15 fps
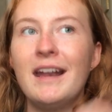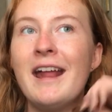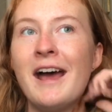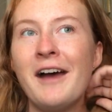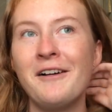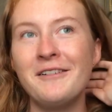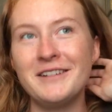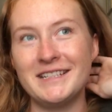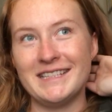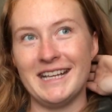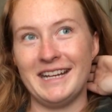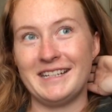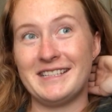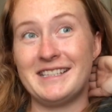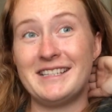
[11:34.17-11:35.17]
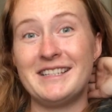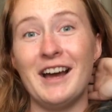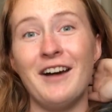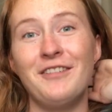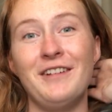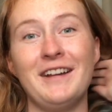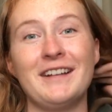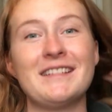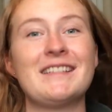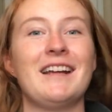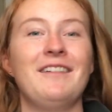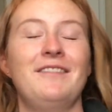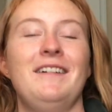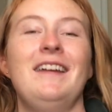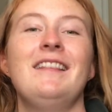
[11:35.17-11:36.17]
I was like stuffing
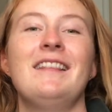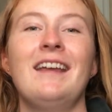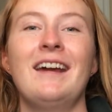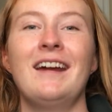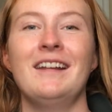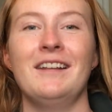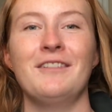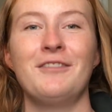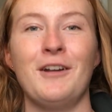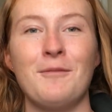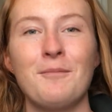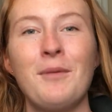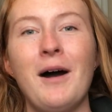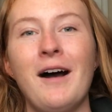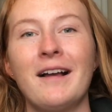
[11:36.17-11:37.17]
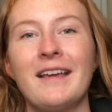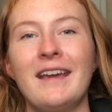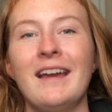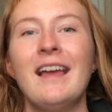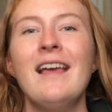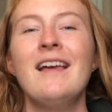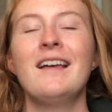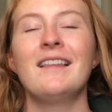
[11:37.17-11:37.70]
stuff in there in the front pocket,